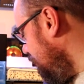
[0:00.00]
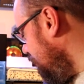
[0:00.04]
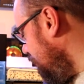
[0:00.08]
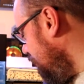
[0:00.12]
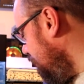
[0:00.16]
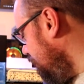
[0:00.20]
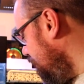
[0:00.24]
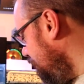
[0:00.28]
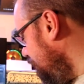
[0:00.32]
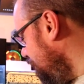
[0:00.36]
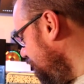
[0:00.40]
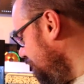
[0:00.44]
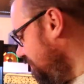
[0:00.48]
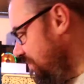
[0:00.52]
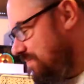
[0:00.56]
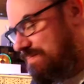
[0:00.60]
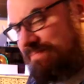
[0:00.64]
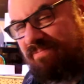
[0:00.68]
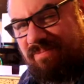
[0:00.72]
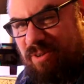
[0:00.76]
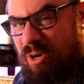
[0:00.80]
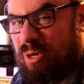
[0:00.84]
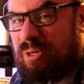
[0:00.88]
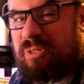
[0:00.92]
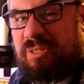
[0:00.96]
not
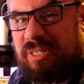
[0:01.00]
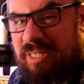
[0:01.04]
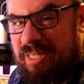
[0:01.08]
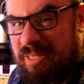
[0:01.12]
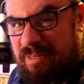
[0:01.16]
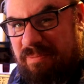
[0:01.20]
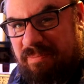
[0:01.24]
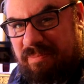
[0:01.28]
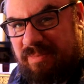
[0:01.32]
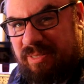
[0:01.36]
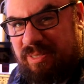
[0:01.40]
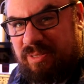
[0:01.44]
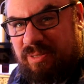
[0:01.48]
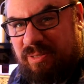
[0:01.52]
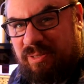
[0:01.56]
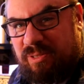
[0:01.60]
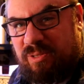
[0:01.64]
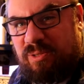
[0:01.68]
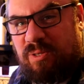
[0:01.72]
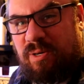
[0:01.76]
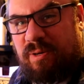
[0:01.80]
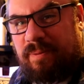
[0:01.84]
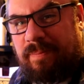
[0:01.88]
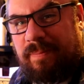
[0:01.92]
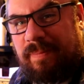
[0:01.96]
hurting them, it's not
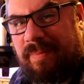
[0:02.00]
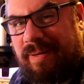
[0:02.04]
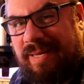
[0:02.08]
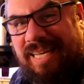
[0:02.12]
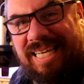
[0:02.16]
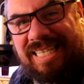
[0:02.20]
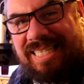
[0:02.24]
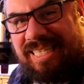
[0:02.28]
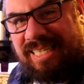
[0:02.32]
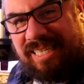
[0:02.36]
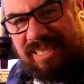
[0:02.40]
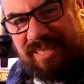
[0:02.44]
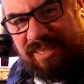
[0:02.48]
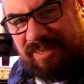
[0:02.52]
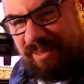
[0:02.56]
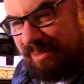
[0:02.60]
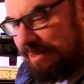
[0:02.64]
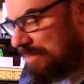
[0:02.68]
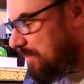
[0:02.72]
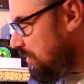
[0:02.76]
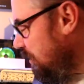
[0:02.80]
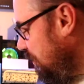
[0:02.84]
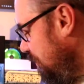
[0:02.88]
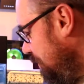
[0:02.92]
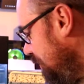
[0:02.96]
stopping them eating or
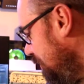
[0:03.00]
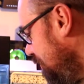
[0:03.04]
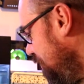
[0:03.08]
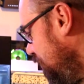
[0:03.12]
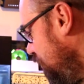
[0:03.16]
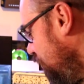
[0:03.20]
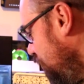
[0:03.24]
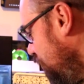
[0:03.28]
stopping them